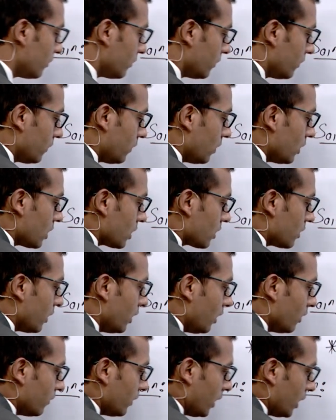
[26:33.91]
first
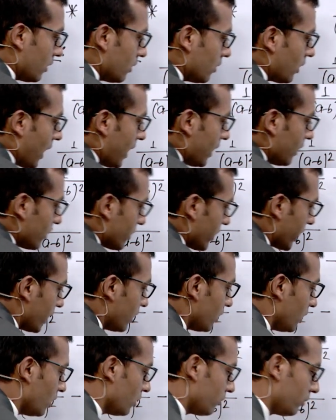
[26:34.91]
denominator and second
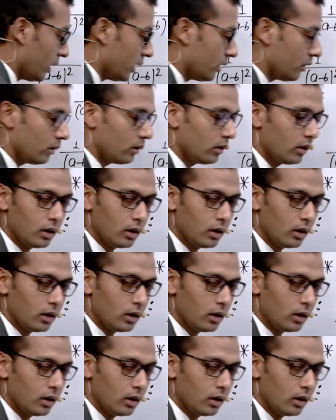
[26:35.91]
denominator.